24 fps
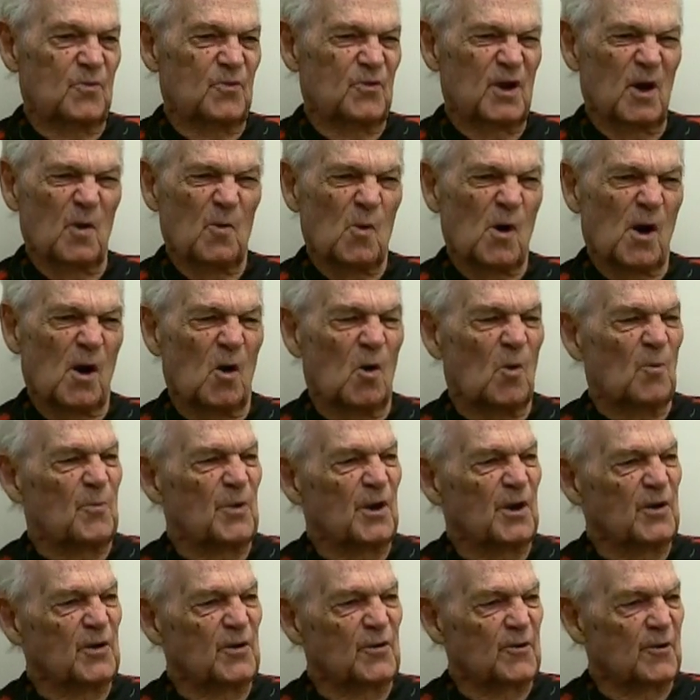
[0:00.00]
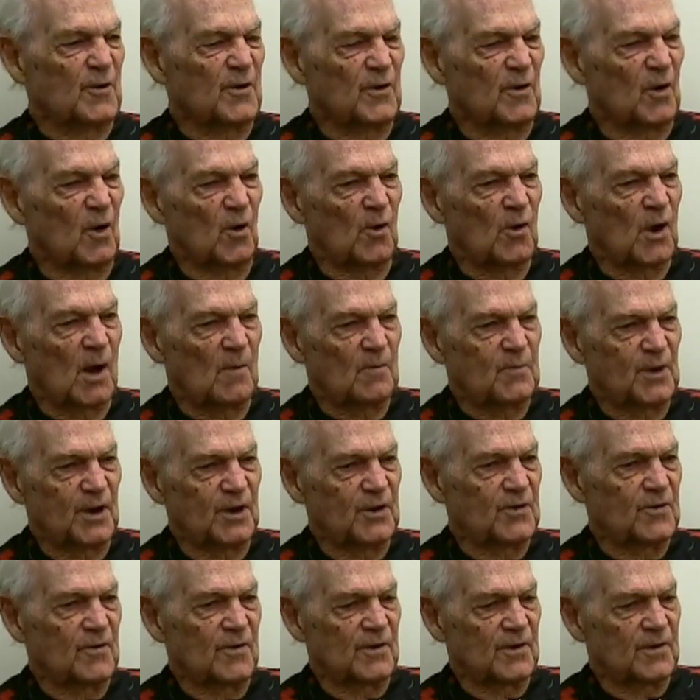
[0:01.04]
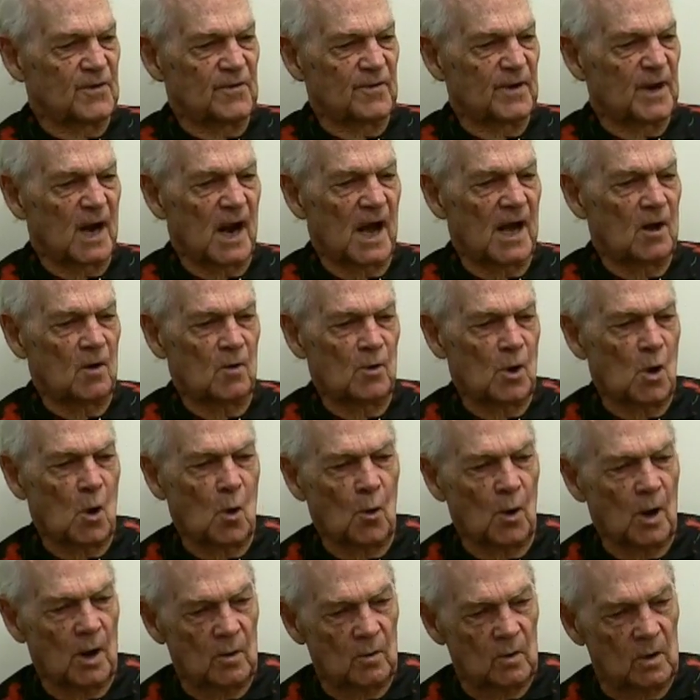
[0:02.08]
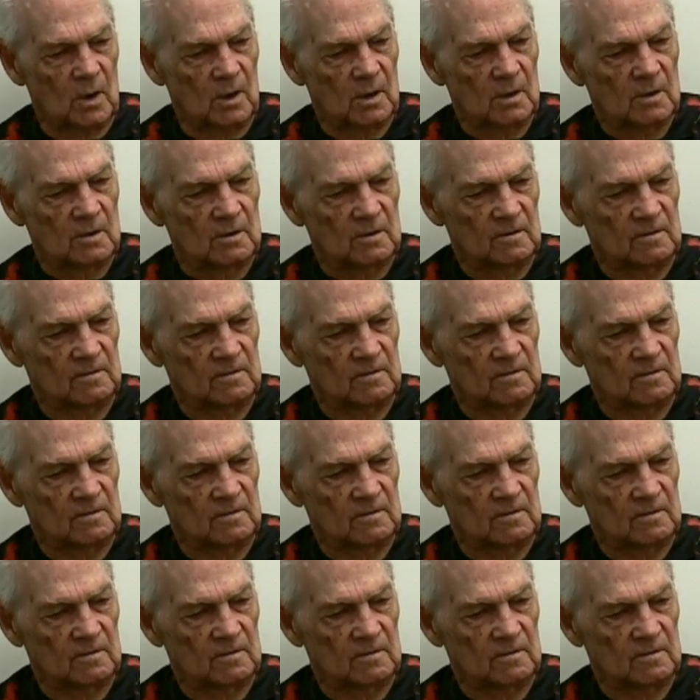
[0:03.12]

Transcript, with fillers: somewhere on Peachtree Road, Peachtree Street. I don't know where it was.